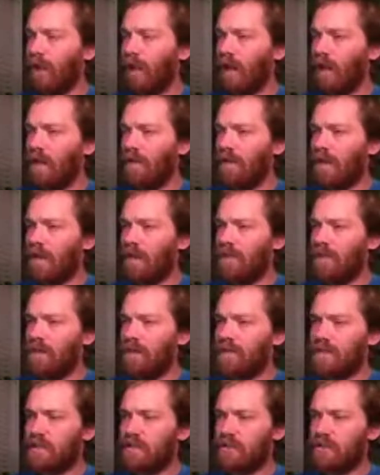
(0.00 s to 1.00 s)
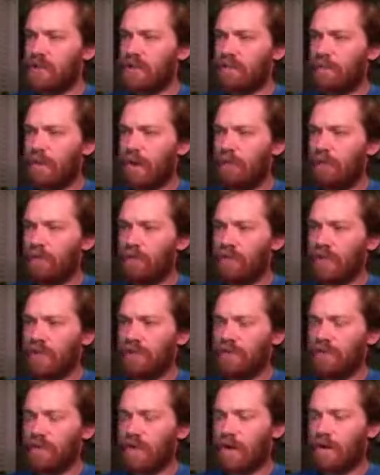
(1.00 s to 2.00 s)
then this is just
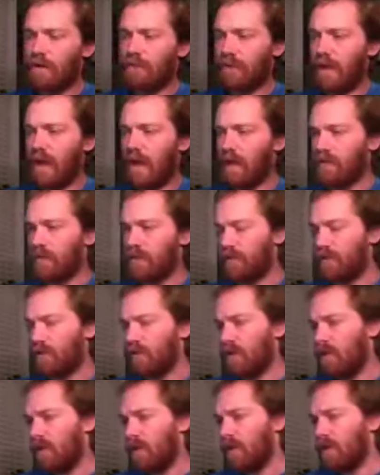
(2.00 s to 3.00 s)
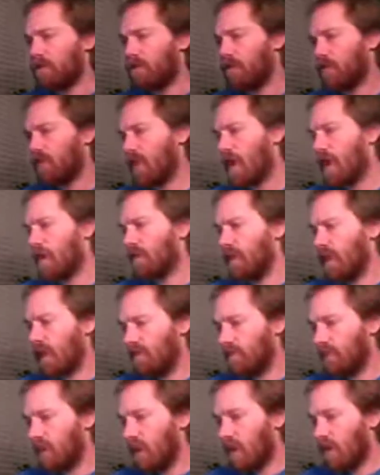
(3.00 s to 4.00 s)
publishing those artifacts. So now that
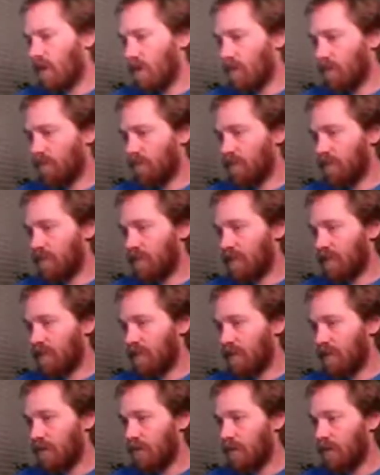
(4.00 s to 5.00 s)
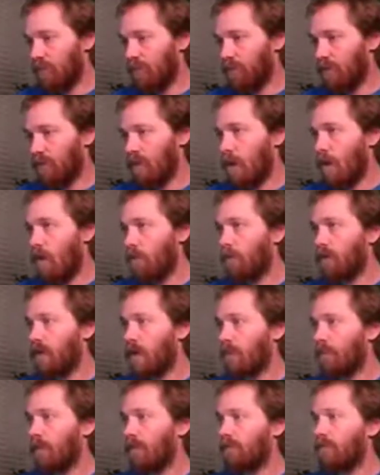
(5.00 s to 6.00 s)
I've got all of this in here, if we open
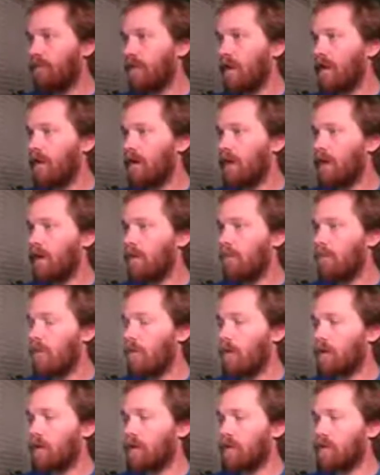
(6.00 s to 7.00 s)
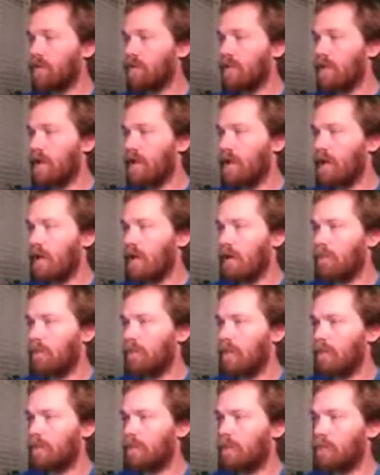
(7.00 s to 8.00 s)
up our very important
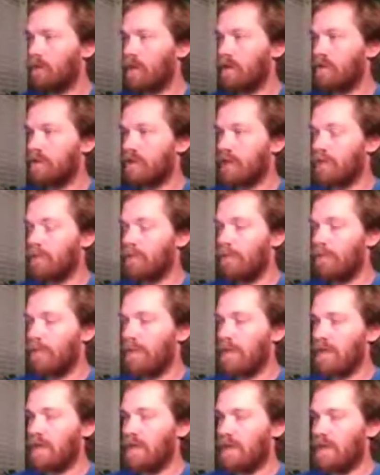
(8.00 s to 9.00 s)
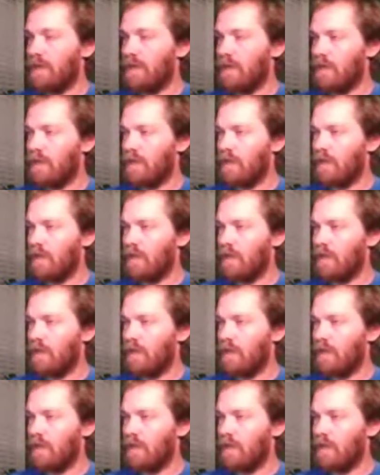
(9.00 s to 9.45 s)
project B,